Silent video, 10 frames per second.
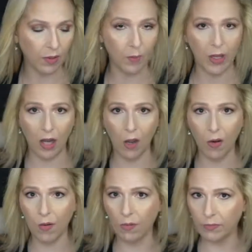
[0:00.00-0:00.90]
Let me
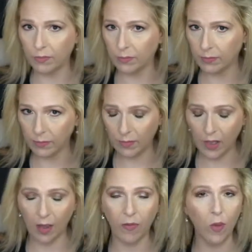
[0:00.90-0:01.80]
know
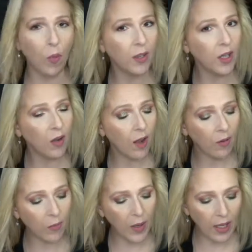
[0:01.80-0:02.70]
if you want to know
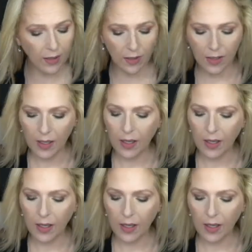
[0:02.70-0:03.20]
how it went.